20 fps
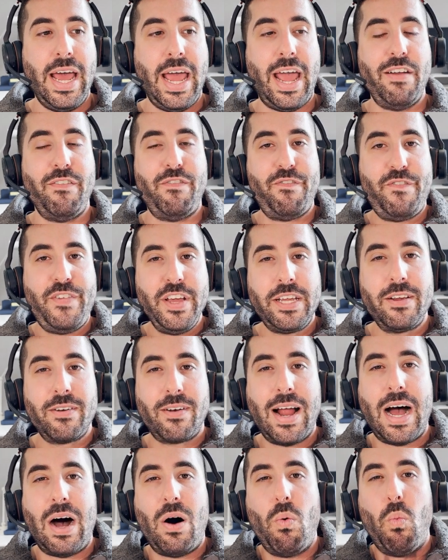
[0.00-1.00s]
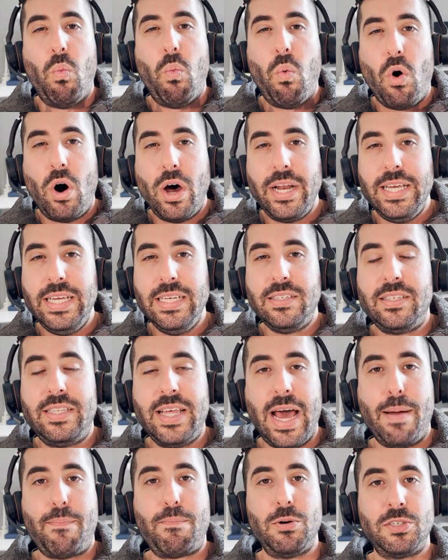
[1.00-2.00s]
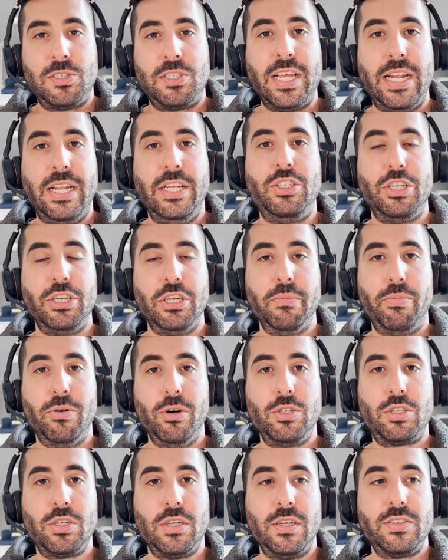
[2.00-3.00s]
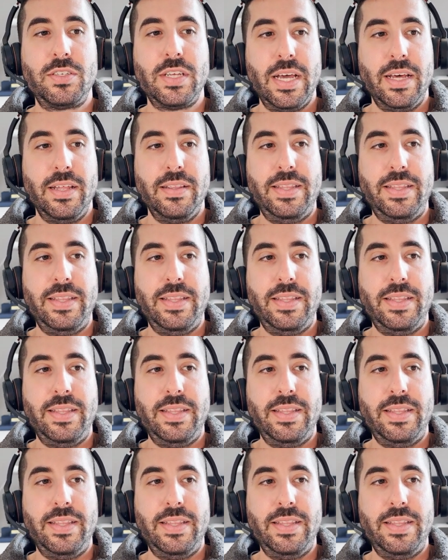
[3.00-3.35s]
and figure out what is that percentage of your bushels